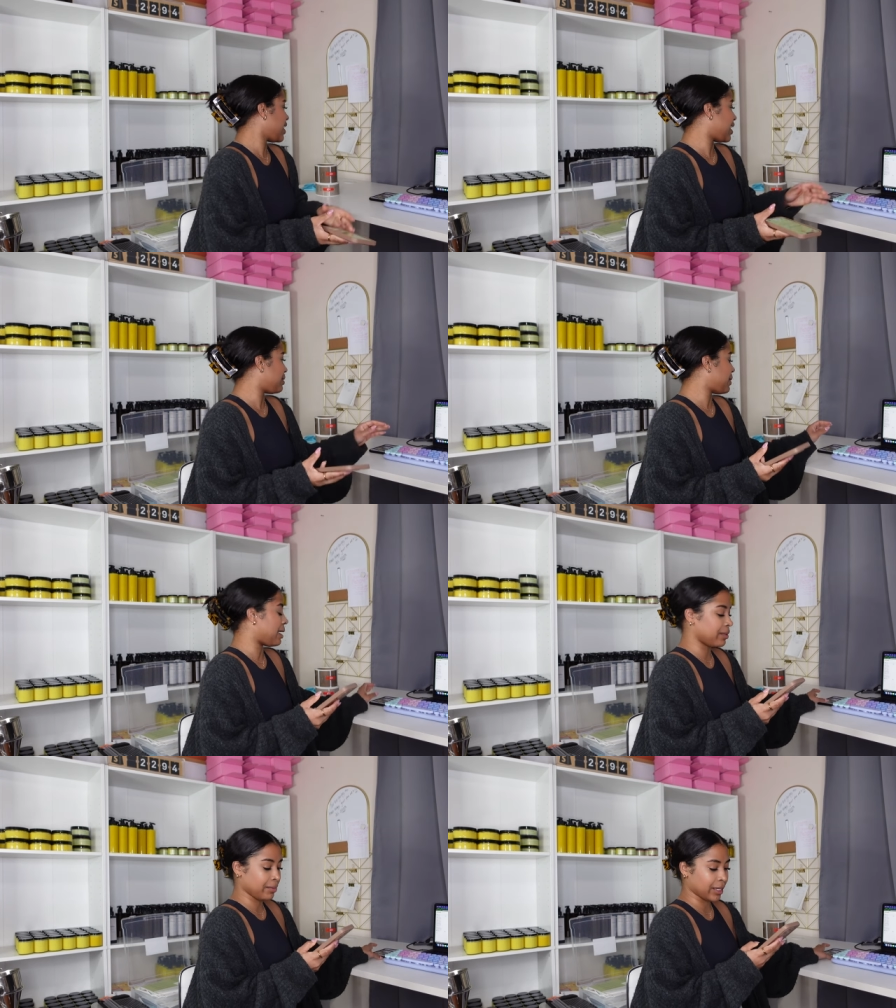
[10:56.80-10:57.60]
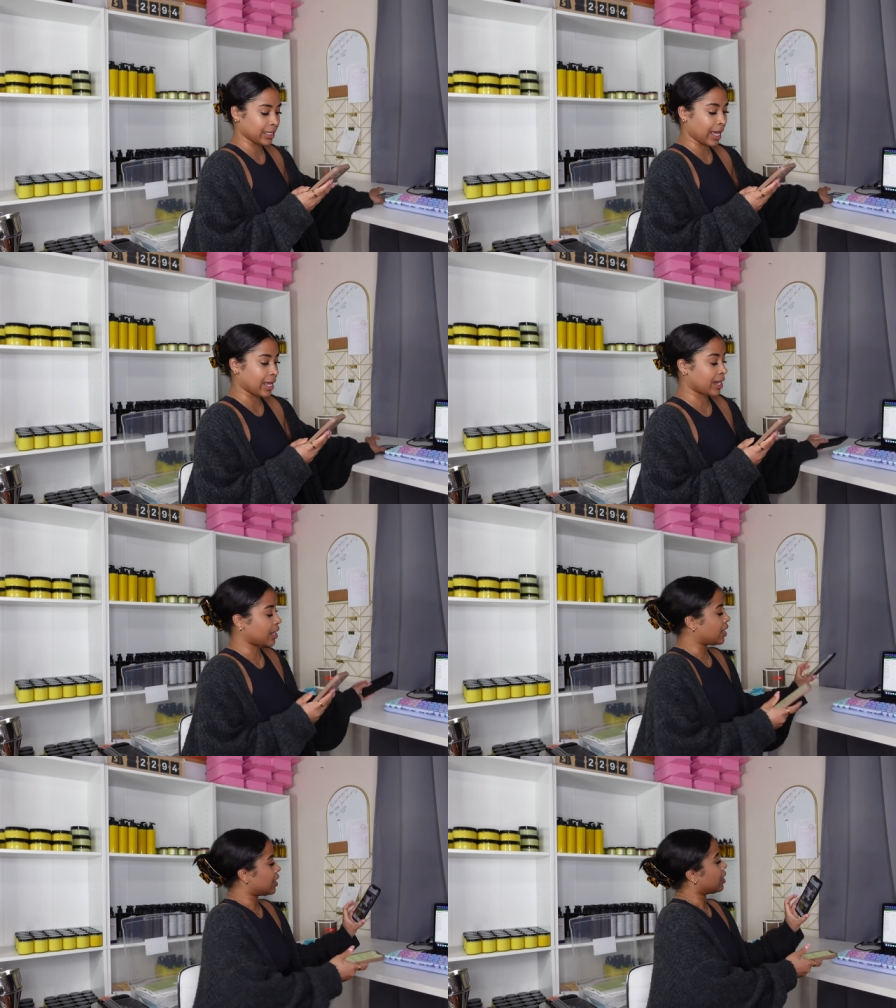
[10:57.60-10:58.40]
I'm happy about that.
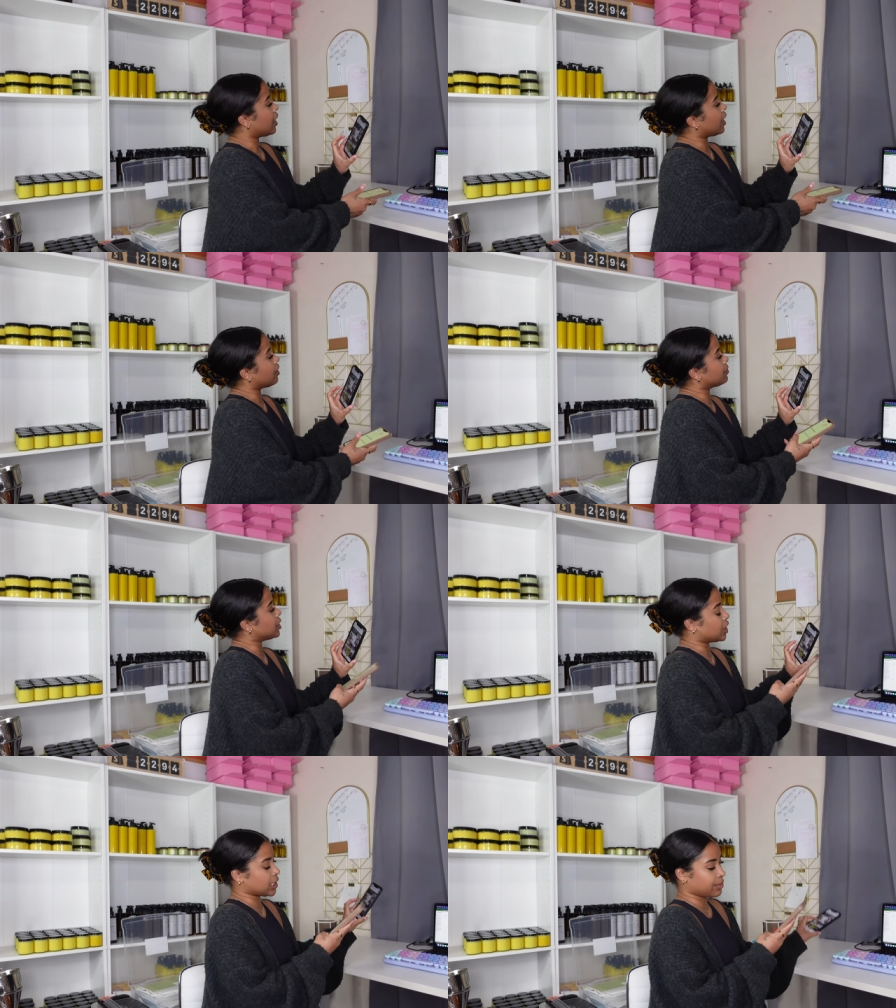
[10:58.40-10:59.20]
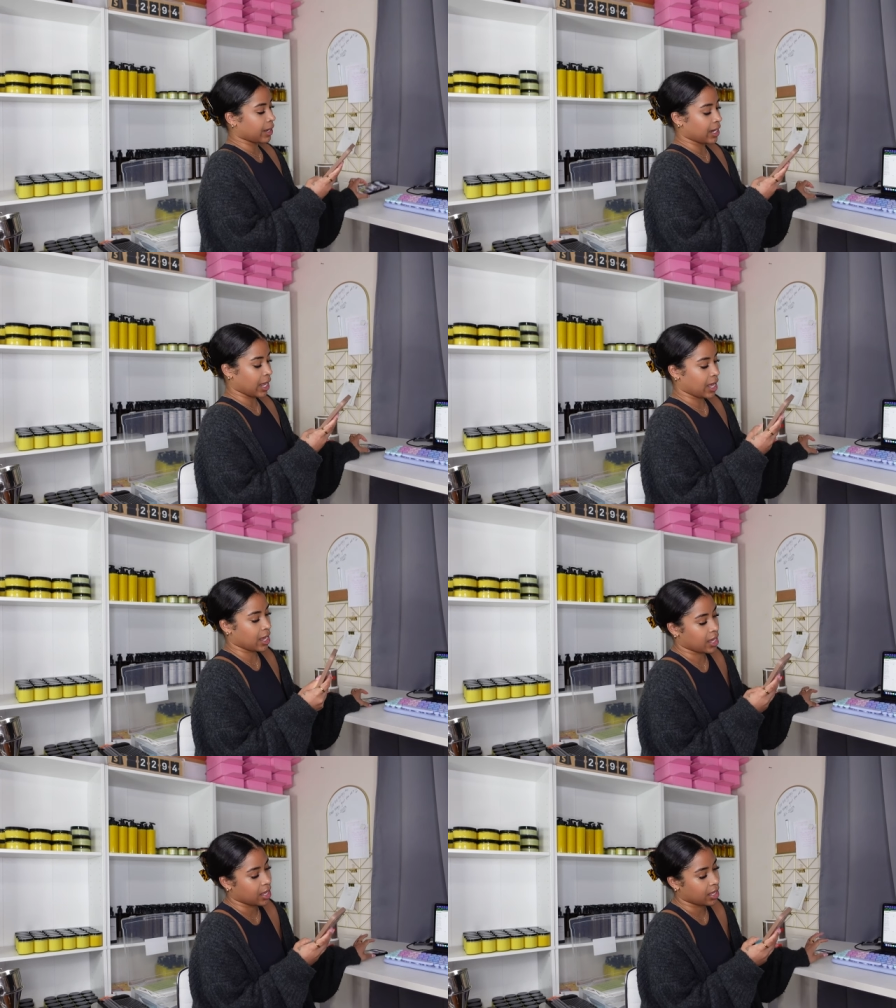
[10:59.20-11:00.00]
And we just
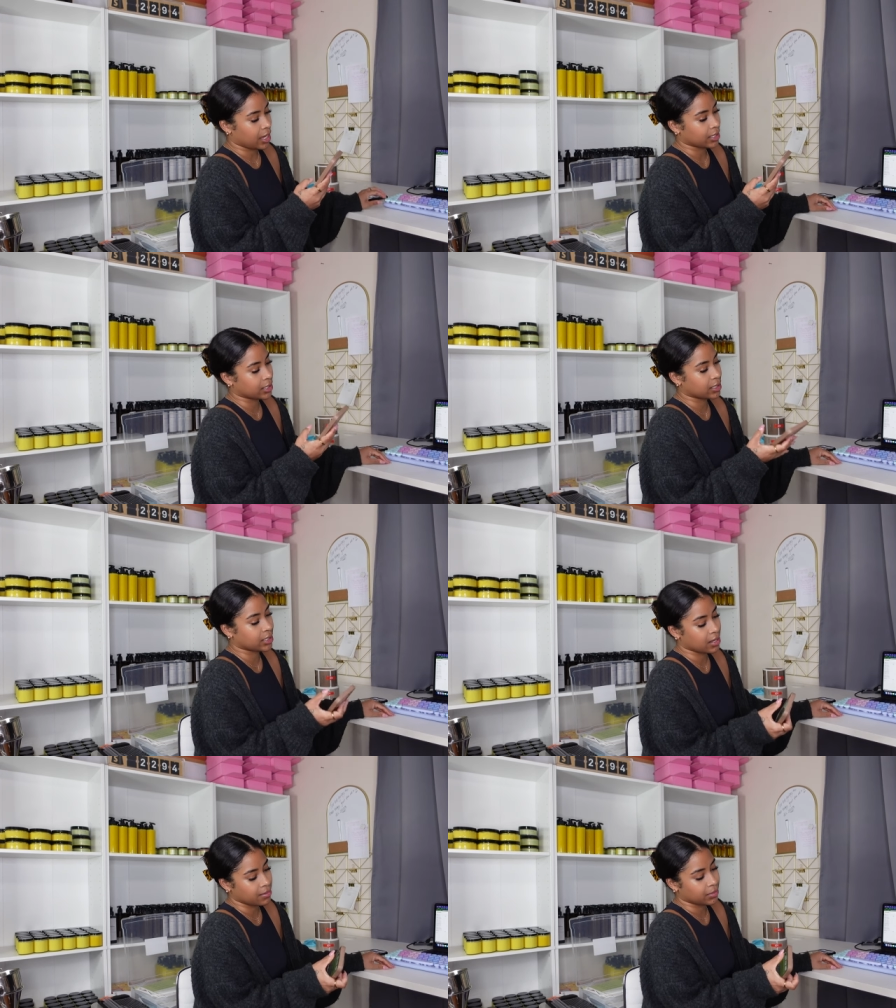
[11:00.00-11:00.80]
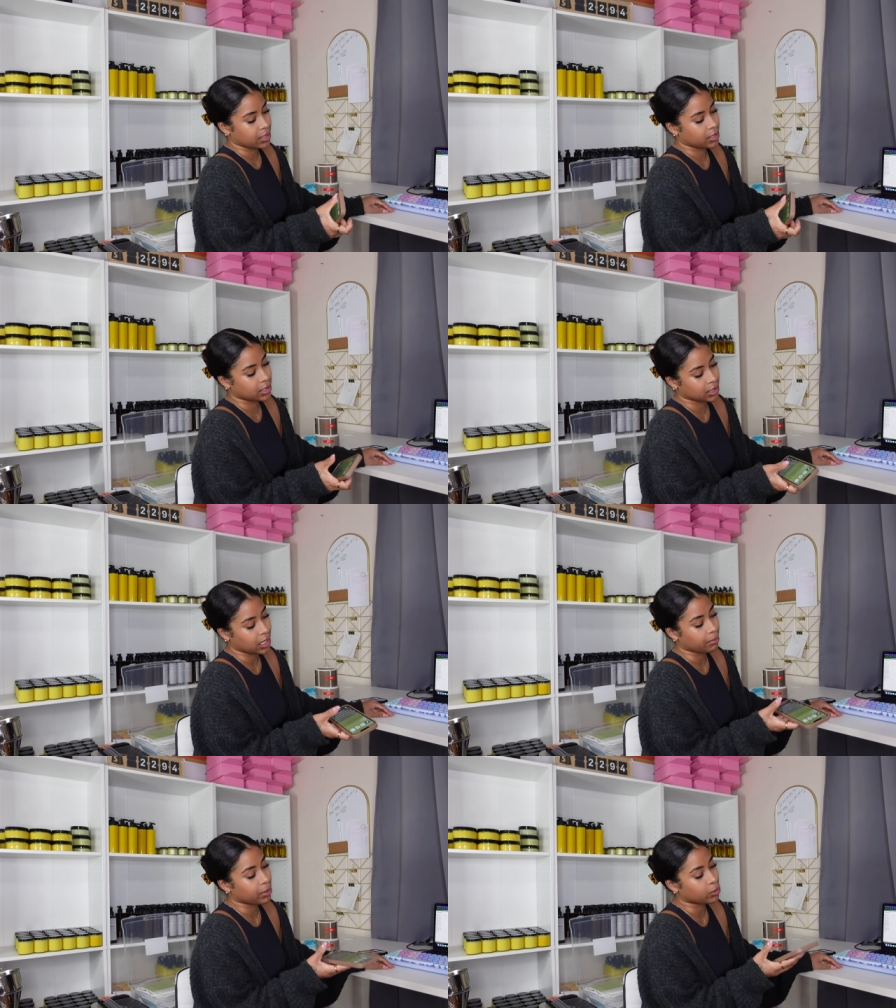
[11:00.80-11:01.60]
made I did some
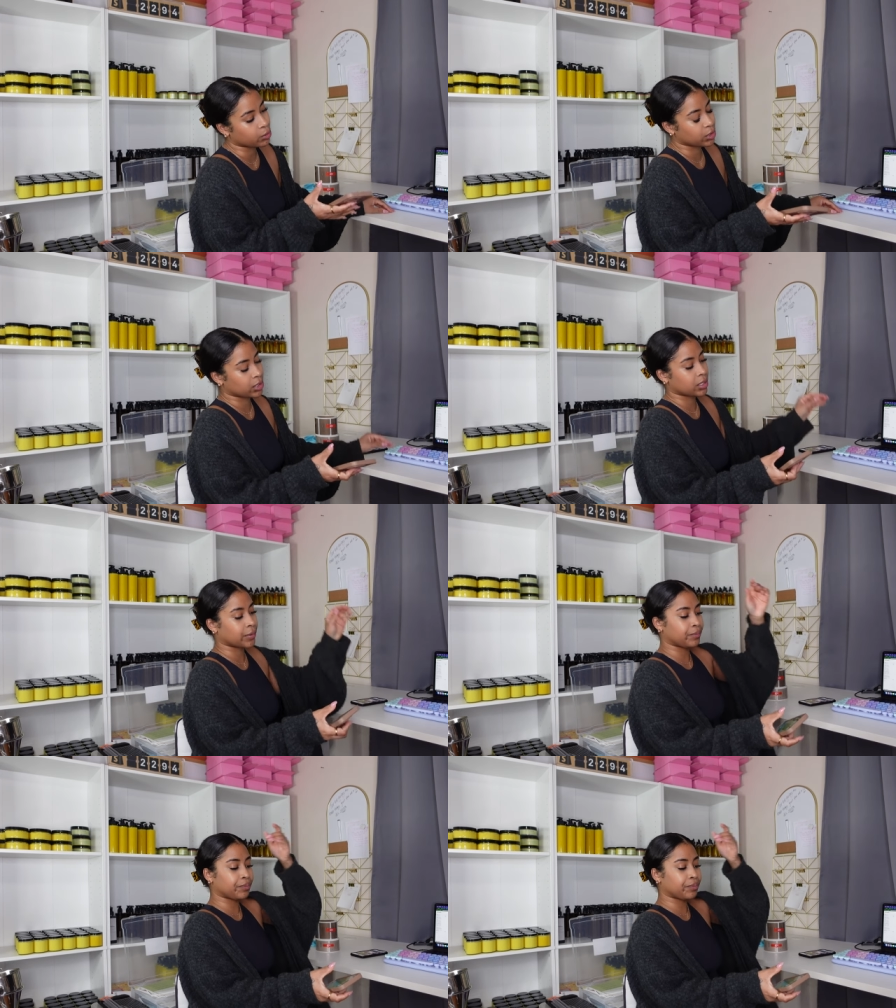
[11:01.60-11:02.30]
TikTok posts.